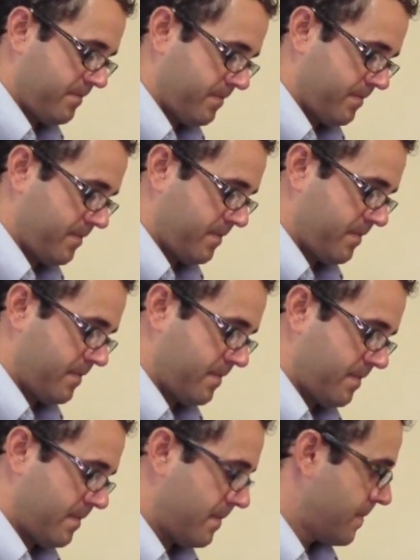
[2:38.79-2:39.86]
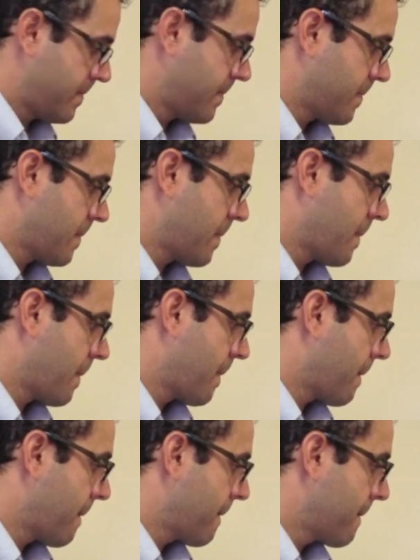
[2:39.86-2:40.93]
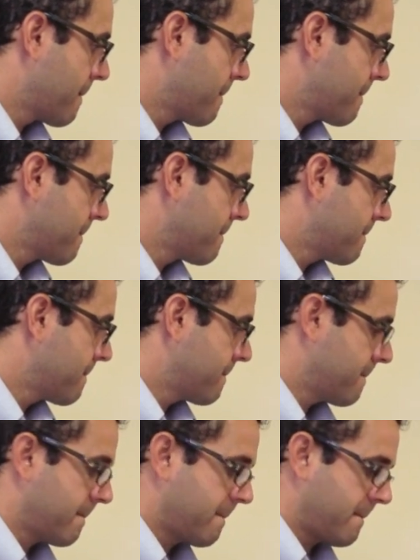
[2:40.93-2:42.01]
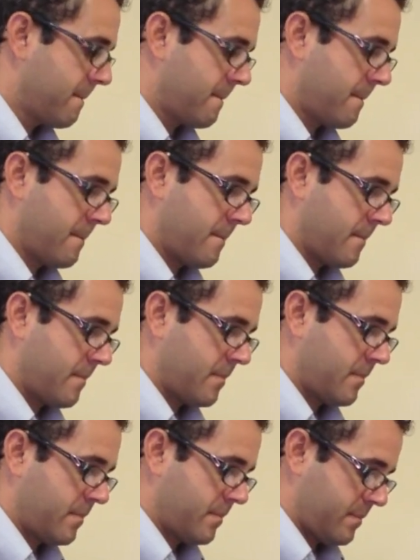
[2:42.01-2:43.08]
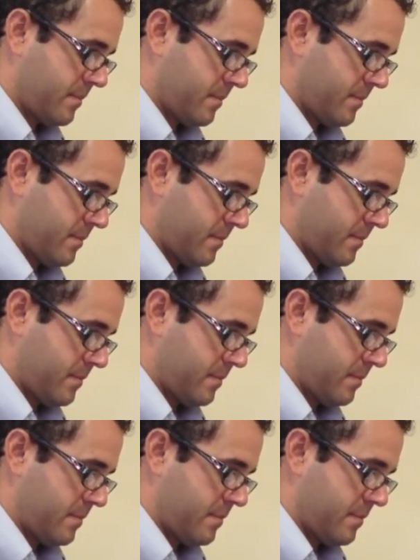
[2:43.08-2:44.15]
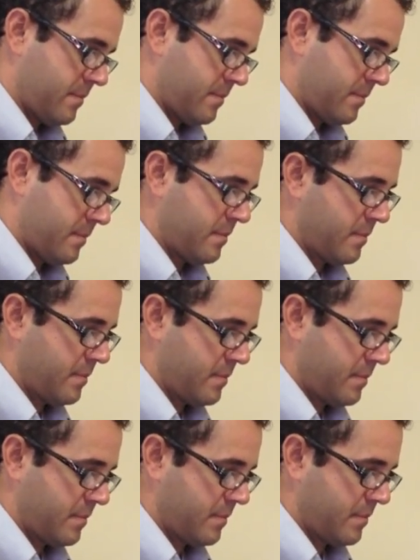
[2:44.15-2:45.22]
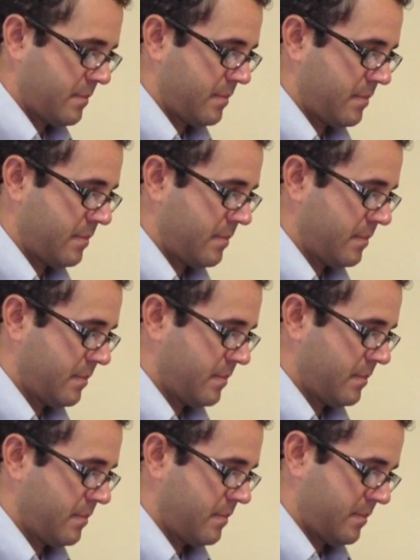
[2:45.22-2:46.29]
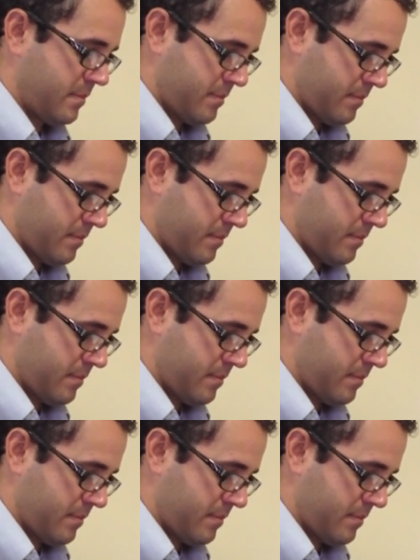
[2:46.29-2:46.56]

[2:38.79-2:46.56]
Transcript: (silence)